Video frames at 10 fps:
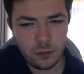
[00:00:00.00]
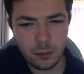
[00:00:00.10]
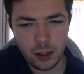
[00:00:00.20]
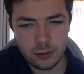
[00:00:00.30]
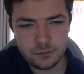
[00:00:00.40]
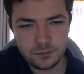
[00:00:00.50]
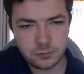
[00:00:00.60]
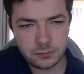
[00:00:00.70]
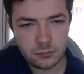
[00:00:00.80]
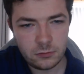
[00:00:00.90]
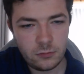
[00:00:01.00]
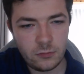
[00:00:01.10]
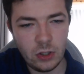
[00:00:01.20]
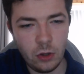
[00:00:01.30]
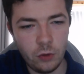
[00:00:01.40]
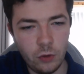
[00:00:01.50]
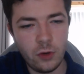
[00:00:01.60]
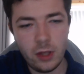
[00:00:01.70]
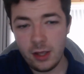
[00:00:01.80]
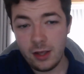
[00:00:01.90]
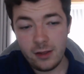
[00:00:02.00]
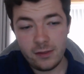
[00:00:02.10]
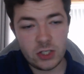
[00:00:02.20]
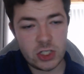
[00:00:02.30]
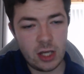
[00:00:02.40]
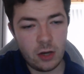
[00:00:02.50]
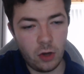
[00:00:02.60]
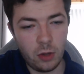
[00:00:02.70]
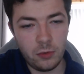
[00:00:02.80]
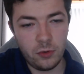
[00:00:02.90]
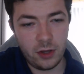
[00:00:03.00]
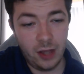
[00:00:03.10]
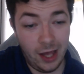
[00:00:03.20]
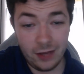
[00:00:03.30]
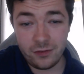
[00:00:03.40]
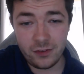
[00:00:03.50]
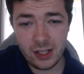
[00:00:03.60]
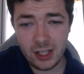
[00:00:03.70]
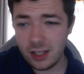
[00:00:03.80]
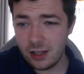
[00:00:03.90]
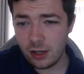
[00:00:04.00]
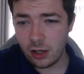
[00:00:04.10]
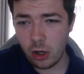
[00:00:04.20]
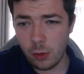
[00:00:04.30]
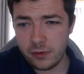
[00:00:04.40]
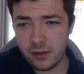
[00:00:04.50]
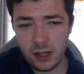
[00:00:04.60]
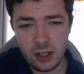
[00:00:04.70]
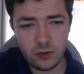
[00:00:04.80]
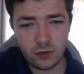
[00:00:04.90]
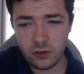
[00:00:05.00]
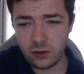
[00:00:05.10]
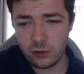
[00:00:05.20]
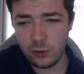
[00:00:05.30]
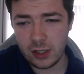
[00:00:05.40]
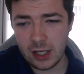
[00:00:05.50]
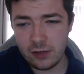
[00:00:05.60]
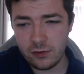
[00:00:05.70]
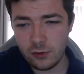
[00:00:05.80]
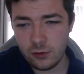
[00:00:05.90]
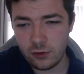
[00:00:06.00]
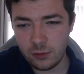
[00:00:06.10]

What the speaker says: But also, this channel uploaded Anthony coming to Rangers, 2k views.